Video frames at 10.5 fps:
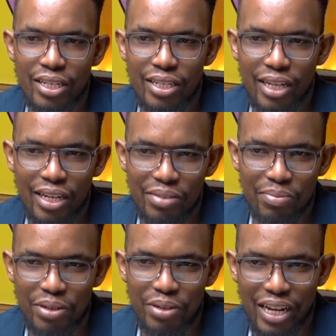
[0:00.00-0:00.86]

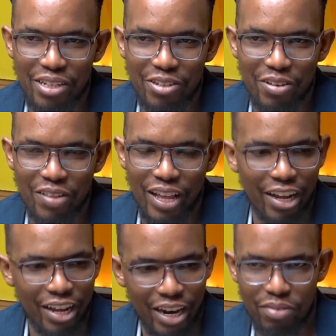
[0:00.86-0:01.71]
tangible reaction on the
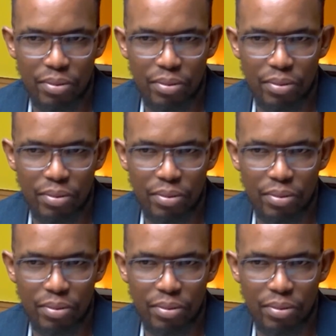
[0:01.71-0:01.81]
ground?